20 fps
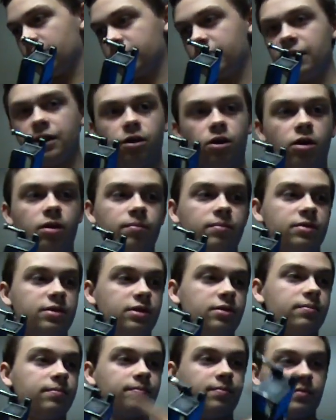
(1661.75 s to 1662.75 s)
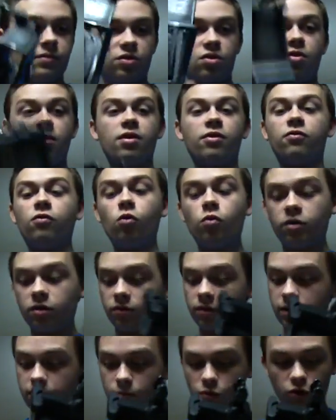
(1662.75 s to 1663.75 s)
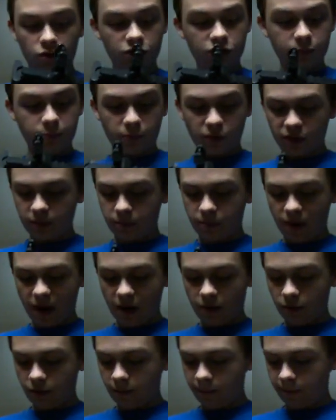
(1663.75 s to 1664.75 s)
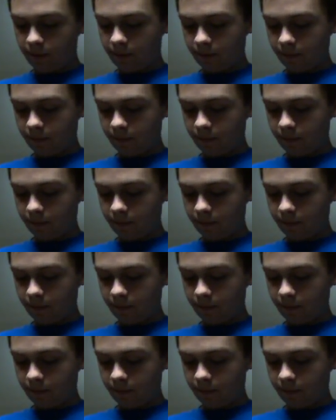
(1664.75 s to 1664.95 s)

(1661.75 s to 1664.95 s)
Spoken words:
King Arms, so therefore you'll get more spring power.